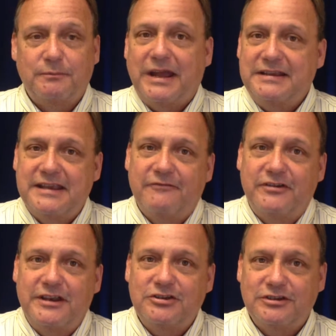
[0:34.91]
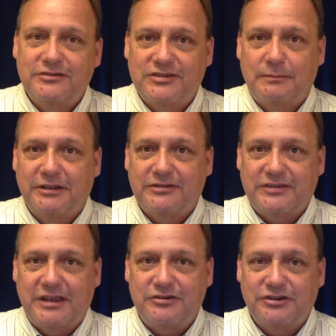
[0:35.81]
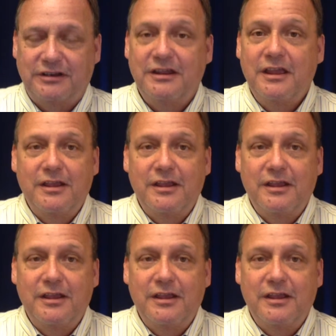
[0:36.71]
By definition, subluxation